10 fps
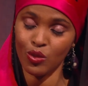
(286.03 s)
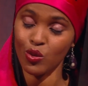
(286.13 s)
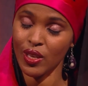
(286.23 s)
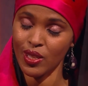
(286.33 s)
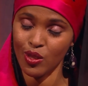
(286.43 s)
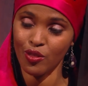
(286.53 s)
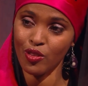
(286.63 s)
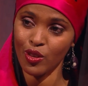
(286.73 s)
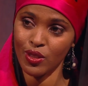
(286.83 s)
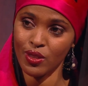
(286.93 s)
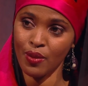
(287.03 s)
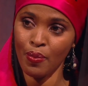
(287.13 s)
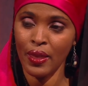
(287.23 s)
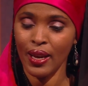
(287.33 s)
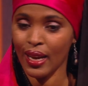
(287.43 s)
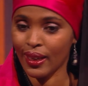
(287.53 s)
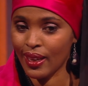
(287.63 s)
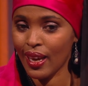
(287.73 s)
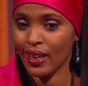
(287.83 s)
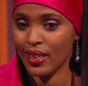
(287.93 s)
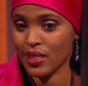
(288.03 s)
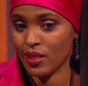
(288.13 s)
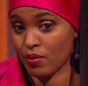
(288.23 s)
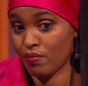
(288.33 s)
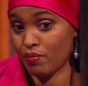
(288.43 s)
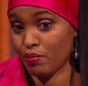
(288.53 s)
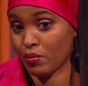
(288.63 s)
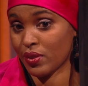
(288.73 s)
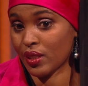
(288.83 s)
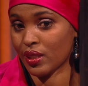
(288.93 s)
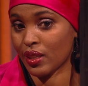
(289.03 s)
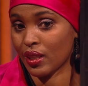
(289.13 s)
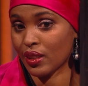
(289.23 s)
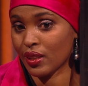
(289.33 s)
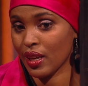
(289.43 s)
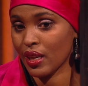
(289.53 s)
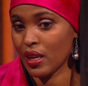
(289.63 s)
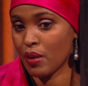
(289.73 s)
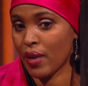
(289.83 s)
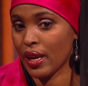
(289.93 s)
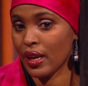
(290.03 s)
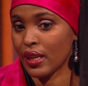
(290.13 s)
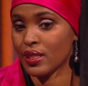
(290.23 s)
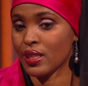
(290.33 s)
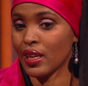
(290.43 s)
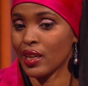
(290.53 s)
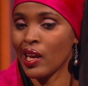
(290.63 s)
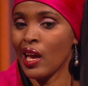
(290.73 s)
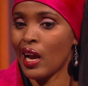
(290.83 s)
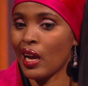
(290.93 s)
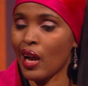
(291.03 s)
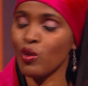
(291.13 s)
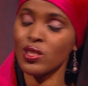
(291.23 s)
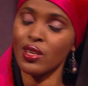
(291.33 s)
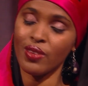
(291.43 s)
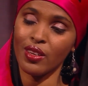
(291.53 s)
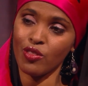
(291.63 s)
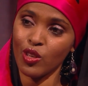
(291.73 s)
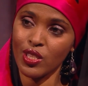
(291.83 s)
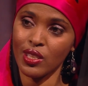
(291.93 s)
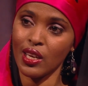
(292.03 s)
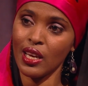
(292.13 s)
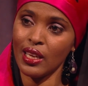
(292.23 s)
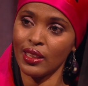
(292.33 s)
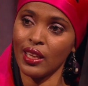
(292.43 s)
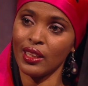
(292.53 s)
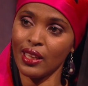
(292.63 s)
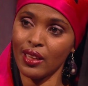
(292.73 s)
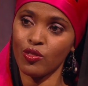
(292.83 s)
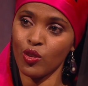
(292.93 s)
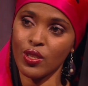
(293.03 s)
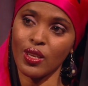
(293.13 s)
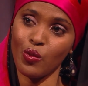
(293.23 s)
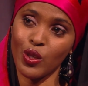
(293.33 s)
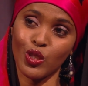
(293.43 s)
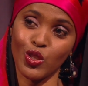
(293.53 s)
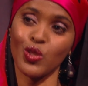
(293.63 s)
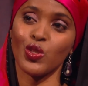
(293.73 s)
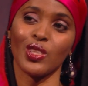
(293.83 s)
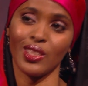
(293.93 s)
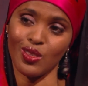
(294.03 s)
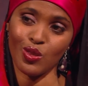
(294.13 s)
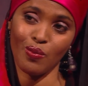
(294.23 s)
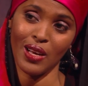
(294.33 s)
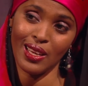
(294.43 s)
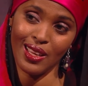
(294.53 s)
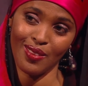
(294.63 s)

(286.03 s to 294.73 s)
to raise your voice. And that has taken in my head saying, I was given a voice in Ireland, and that voice, I want to use it in Somalia.